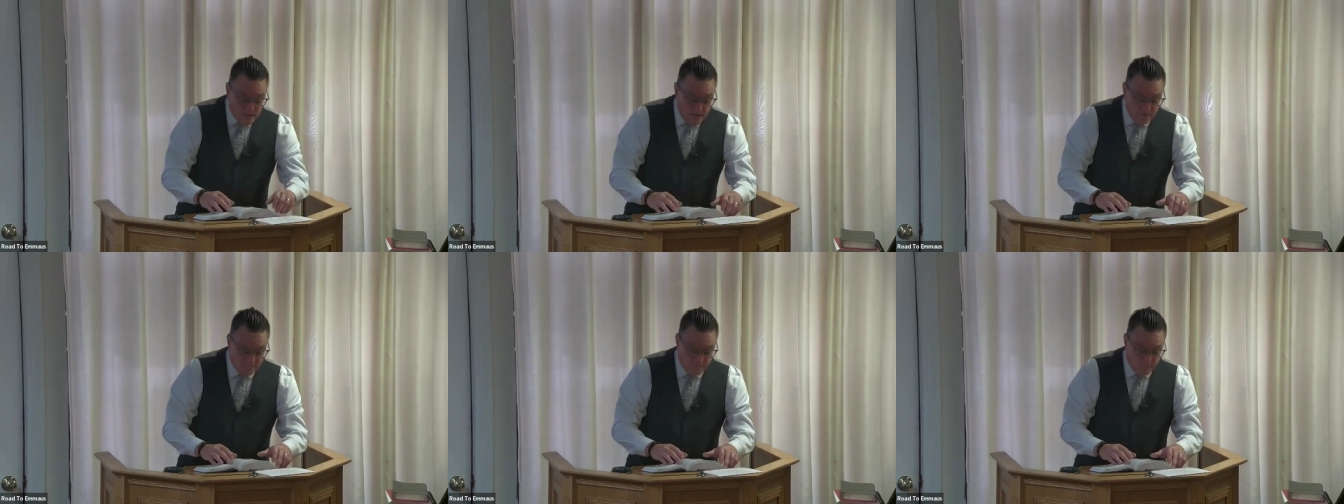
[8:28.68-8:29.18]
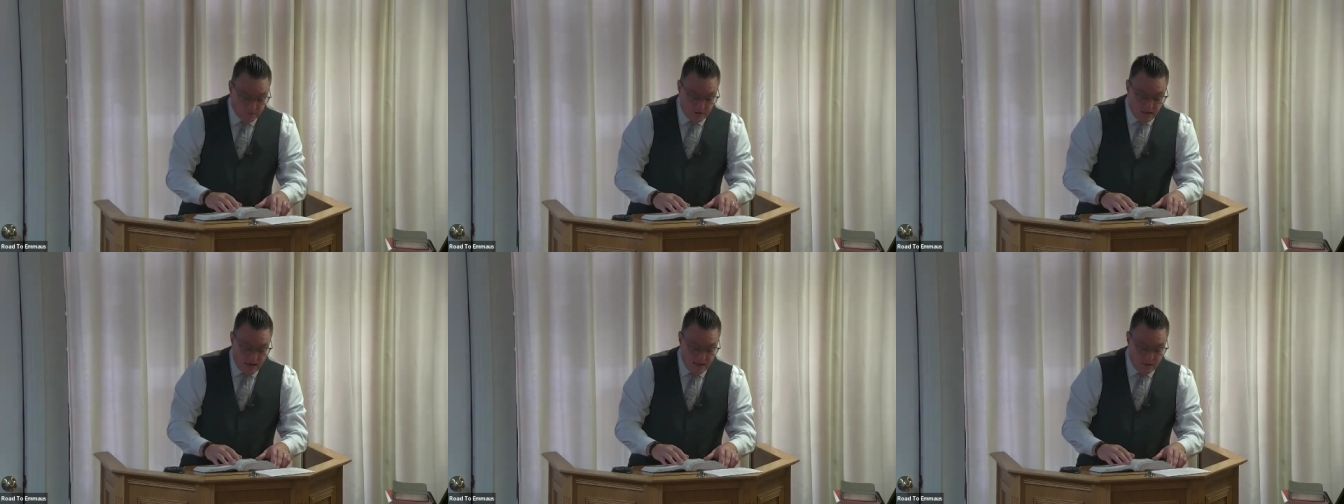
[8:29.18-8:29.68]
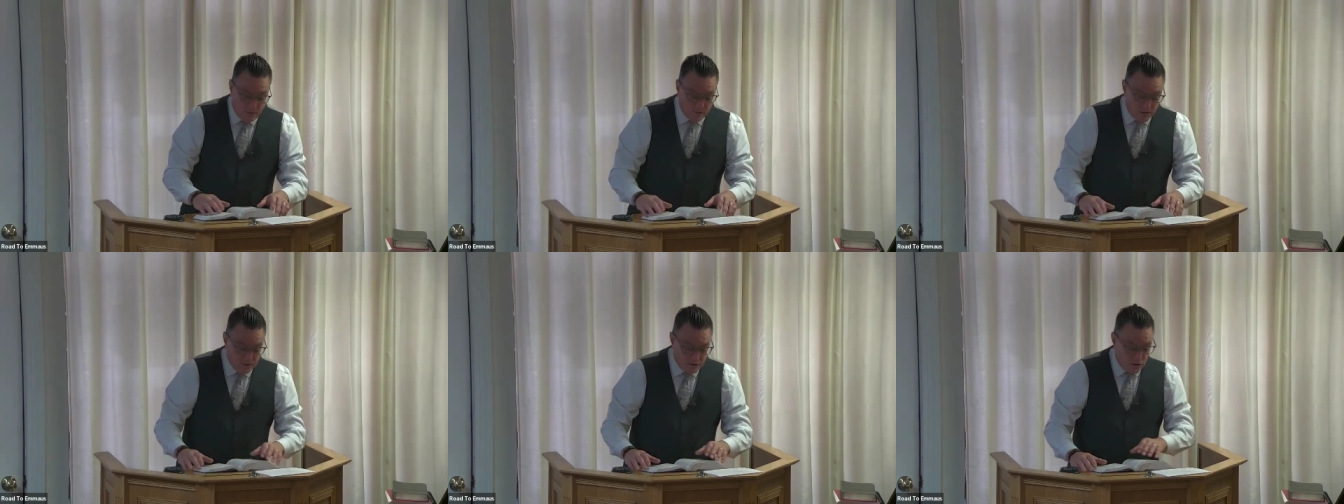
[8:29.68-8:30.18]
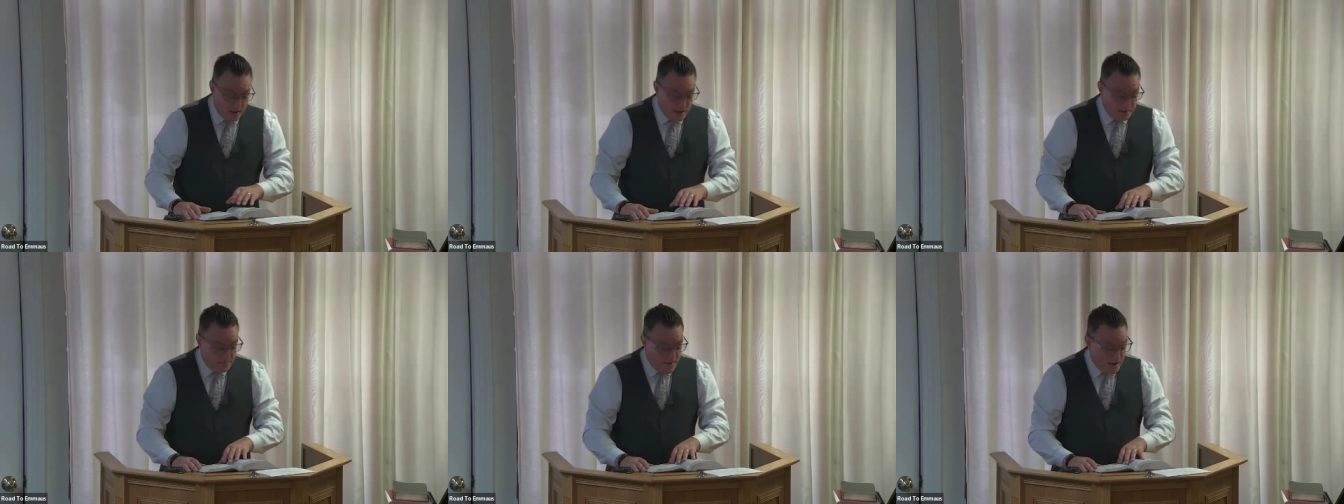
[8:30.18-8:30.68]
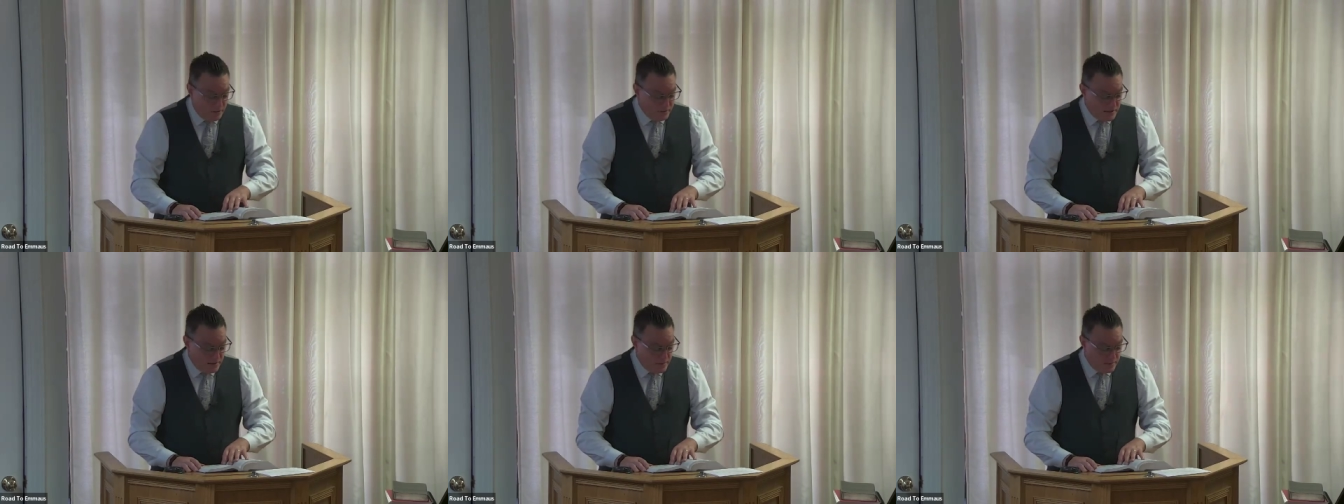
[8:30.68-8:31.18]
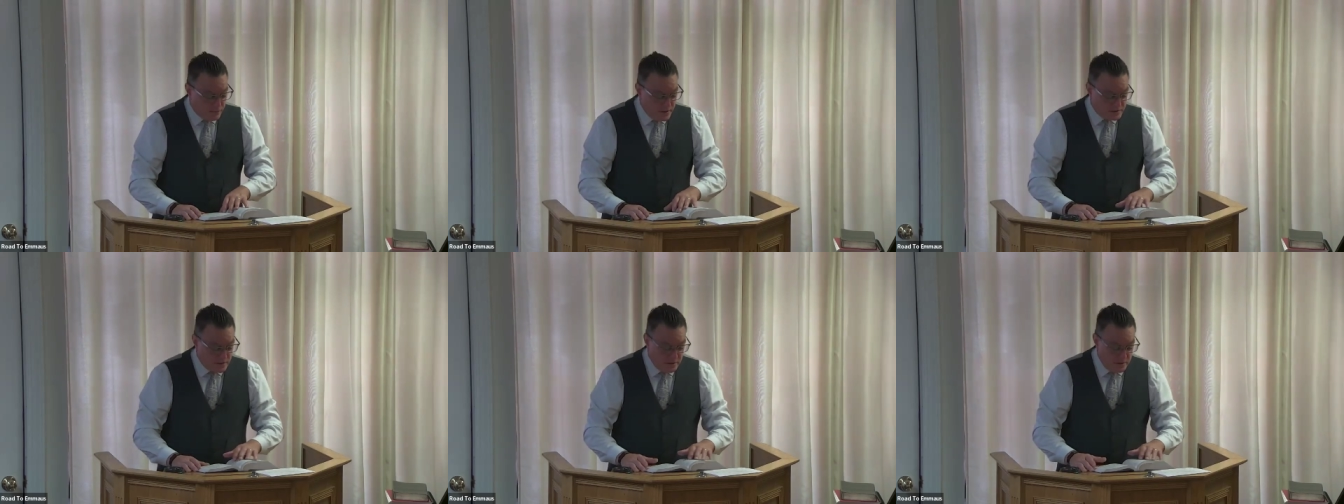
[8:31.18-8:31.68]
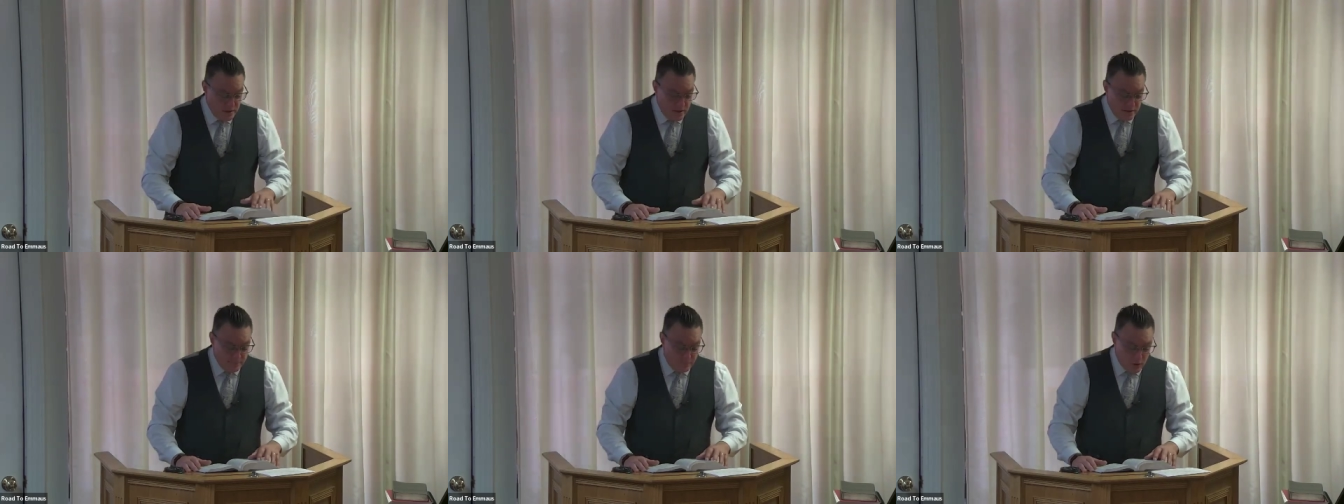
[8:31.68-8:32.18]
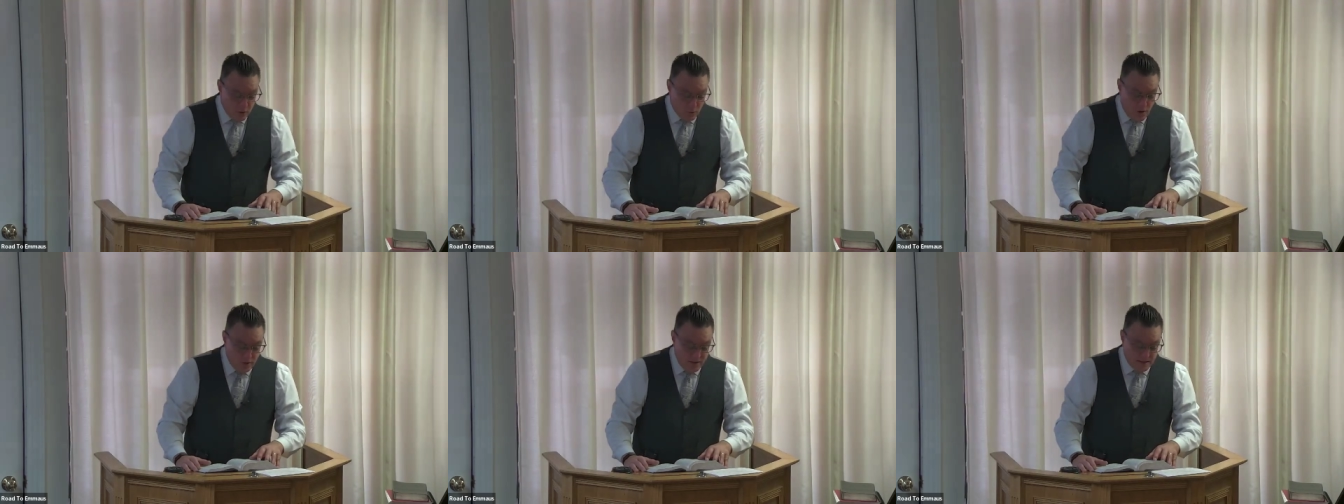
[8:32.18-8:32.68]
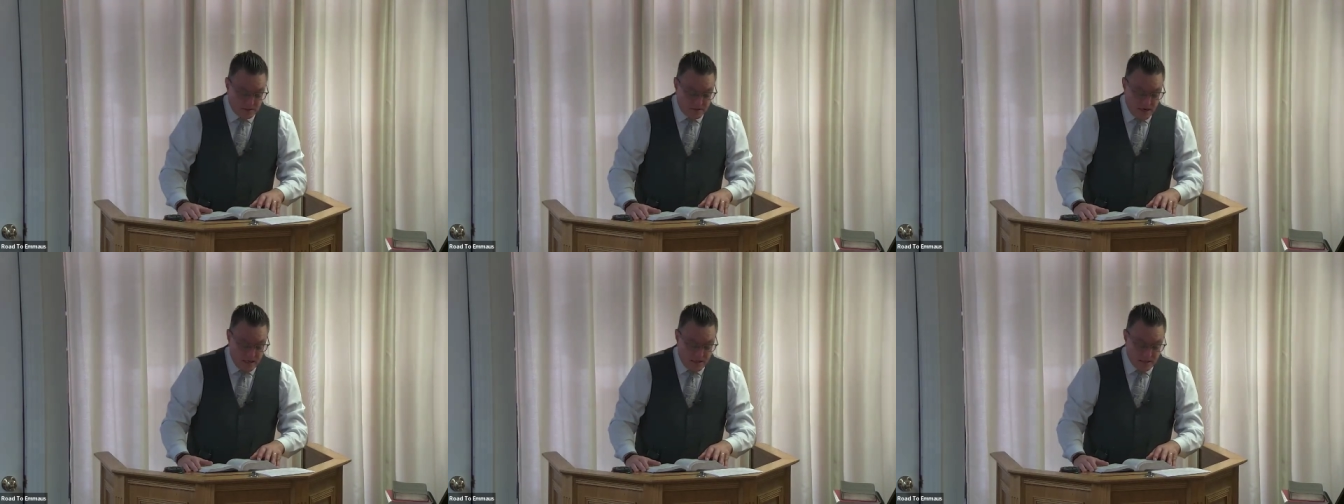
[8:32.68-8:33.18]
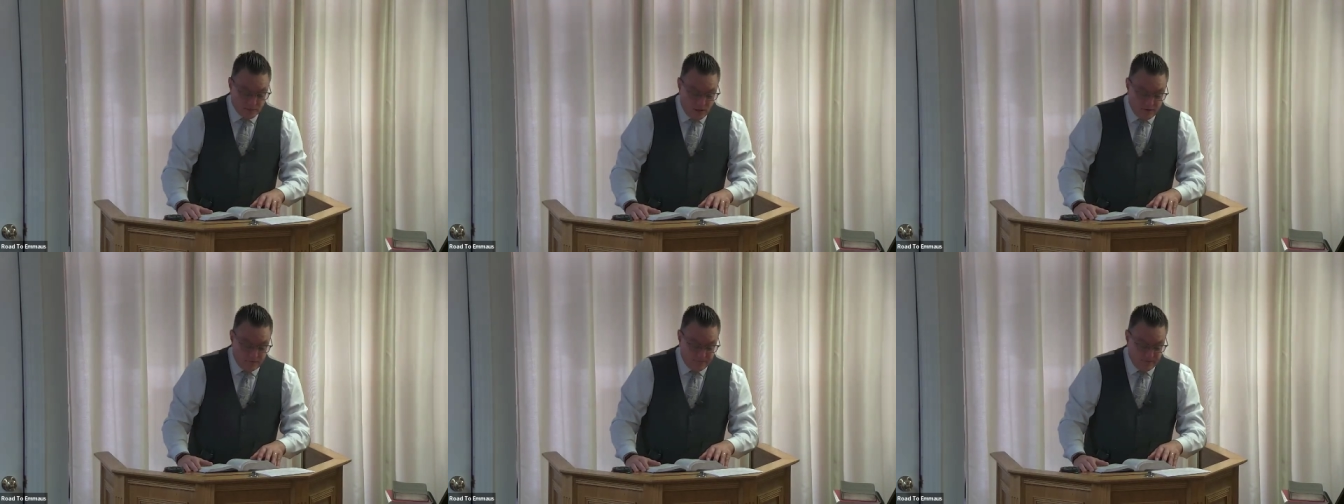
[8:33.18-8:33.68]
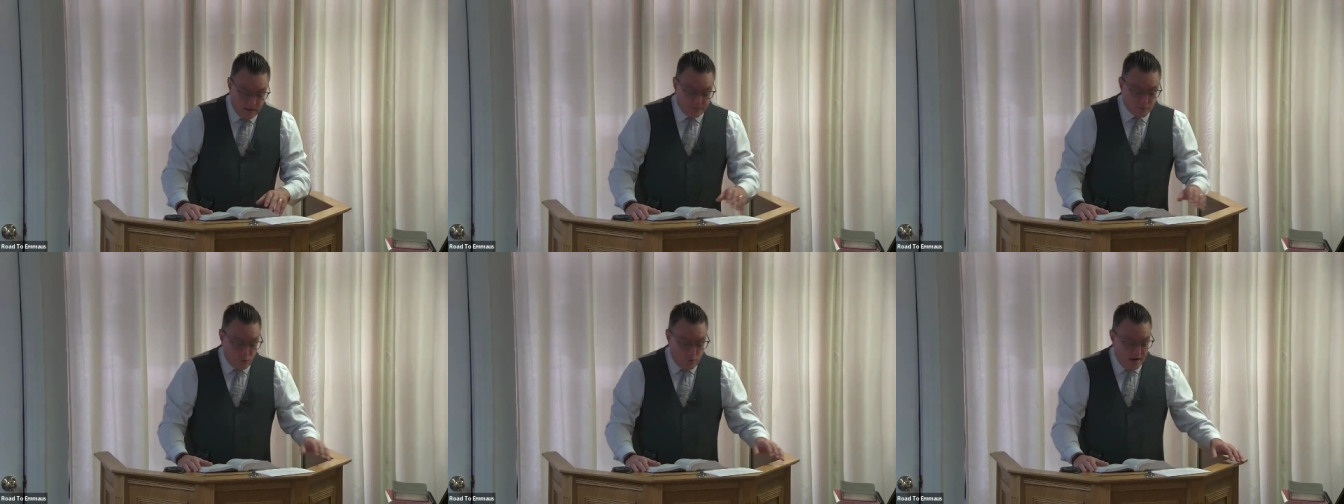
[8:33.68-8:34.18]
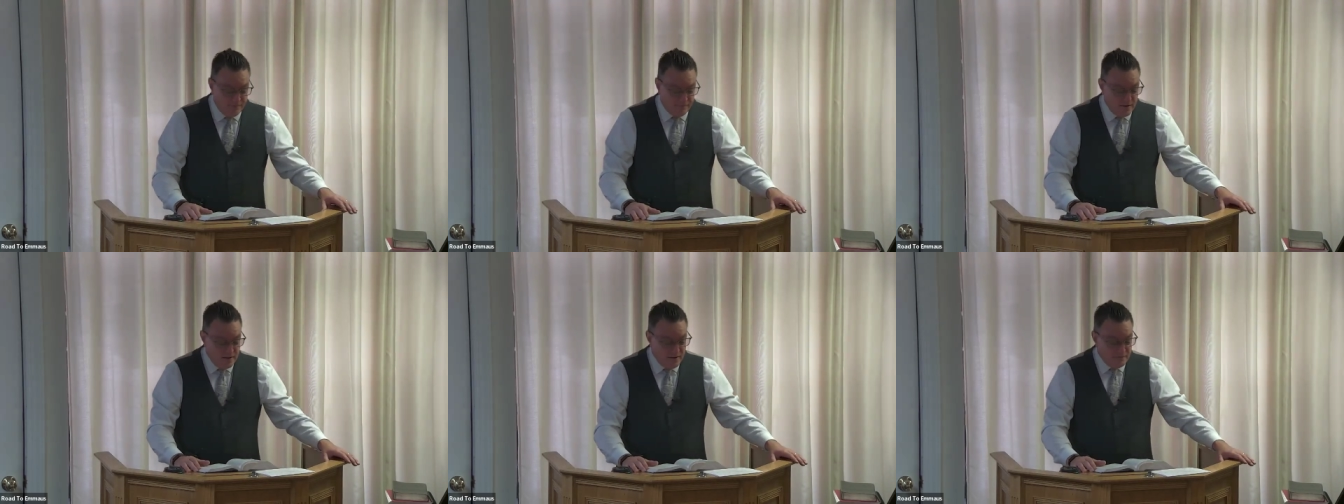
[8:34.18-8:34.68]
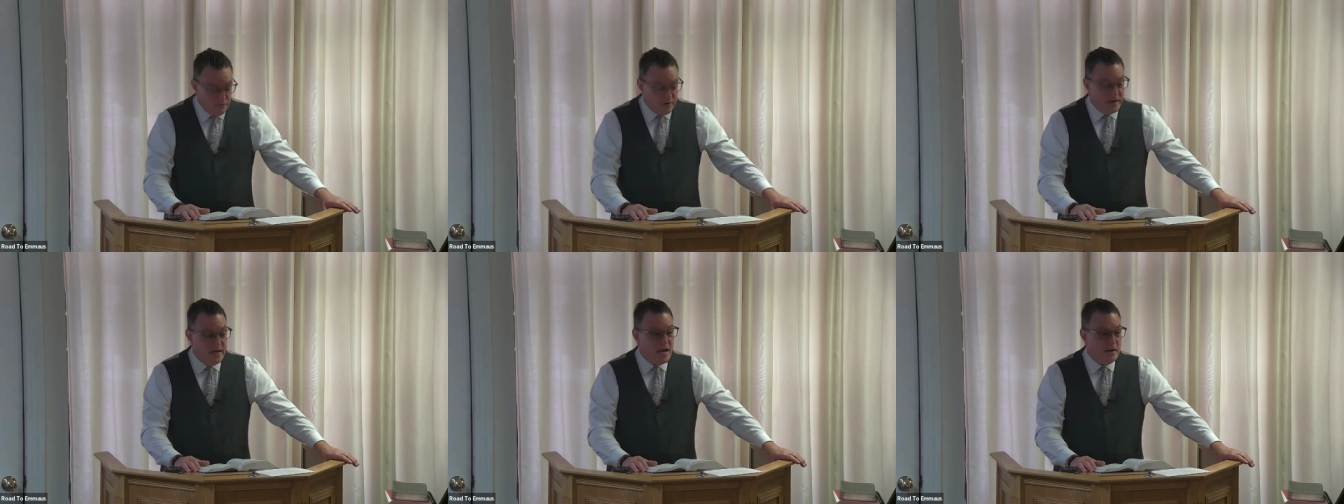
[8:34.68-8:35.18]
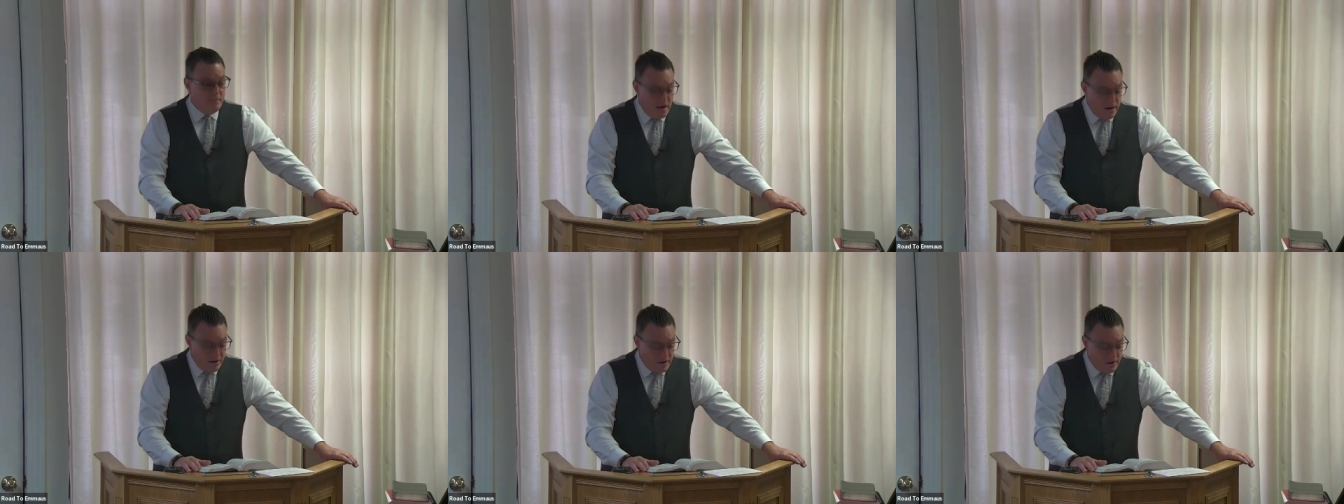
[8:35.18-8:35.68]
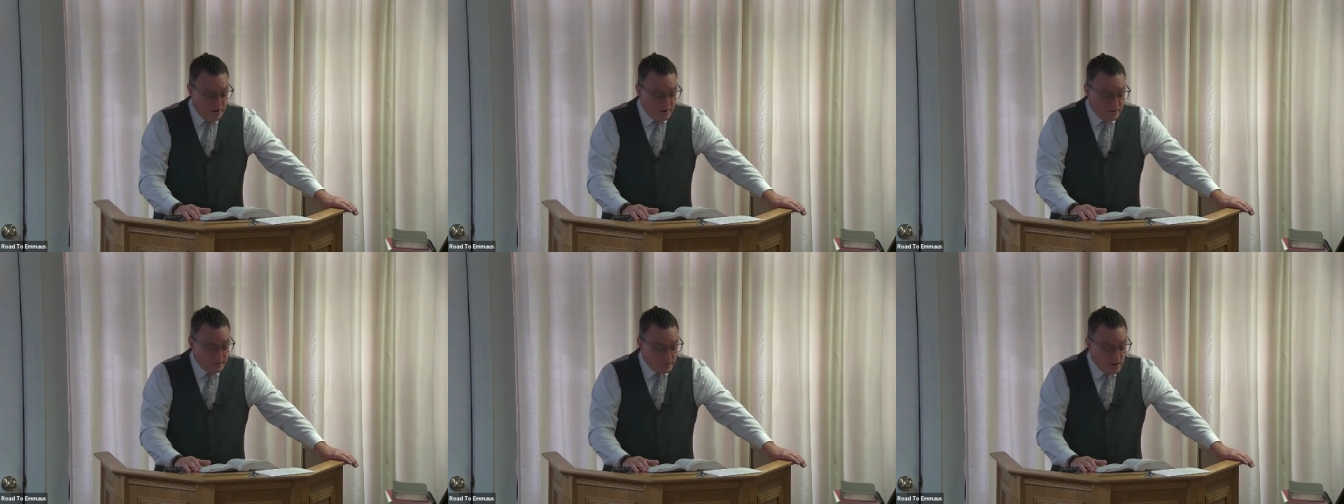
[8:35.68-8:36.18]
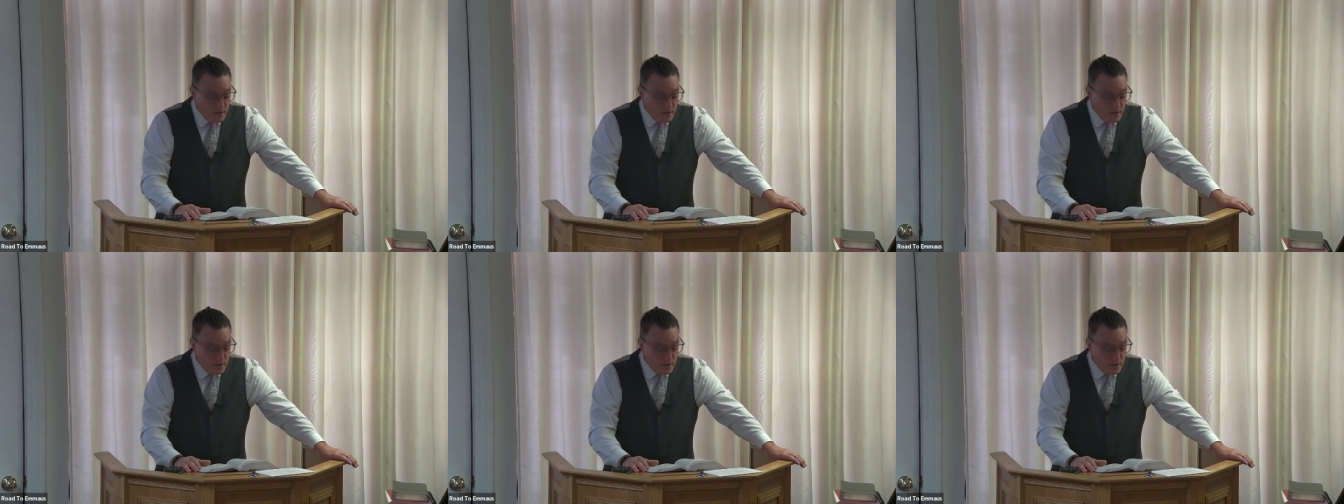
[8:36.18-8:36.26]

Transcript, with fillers: sent forth and laid hold on John and bound him in prison for Herodias' sake, his brother Philip's wife, for he had married her.